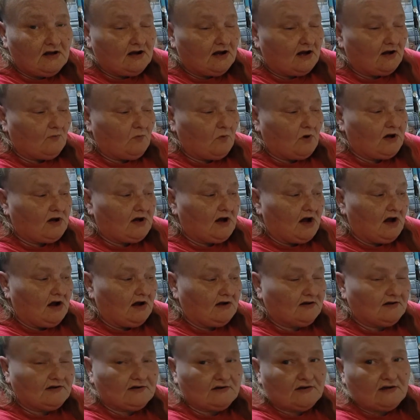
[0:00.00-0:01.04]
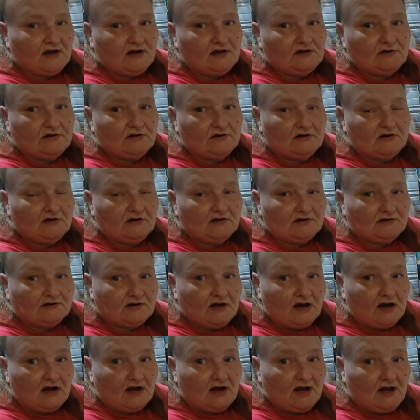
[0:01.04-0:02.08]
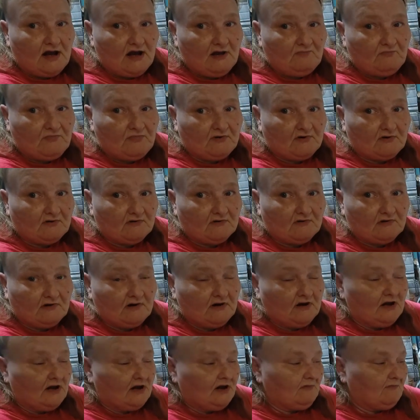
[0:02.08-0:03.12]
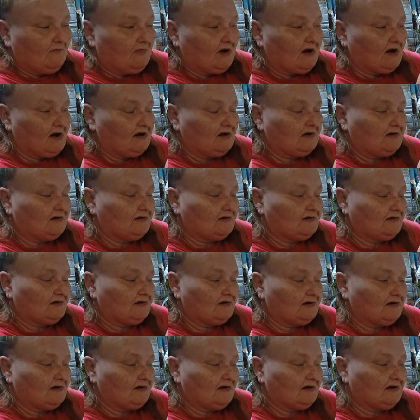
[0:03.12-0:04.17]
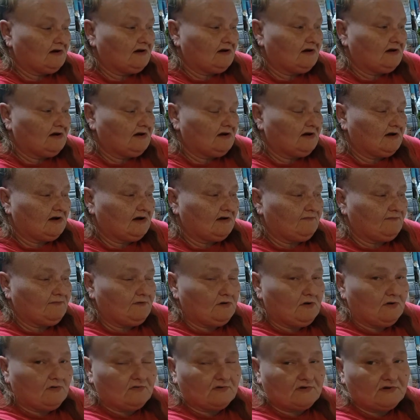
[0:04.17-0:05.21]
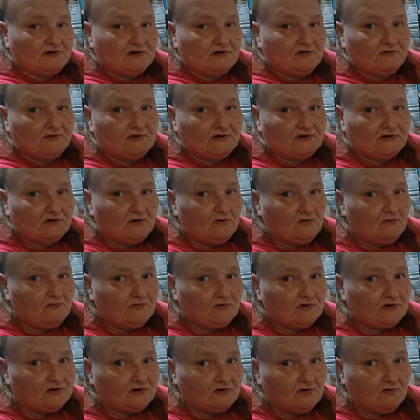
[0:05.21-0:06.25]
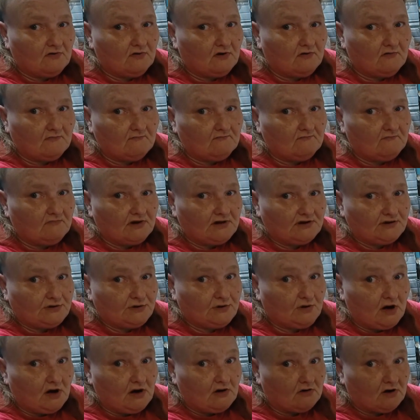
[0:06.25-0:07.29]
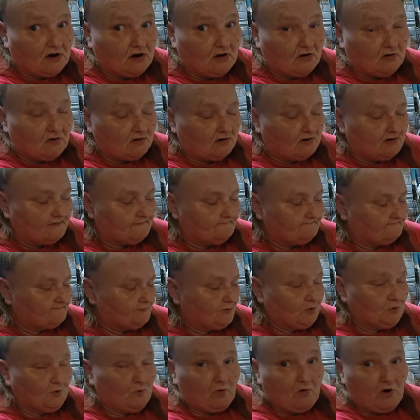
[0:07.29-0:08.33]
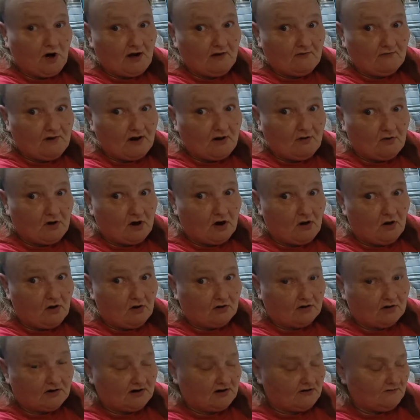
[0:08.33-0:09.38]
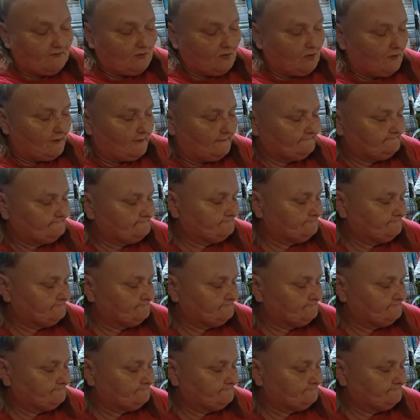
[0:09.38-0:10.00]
That way oxidation does not happen, because if you don't seal this over, it's going to mess your alcohol up. You won't have alcohol anymore.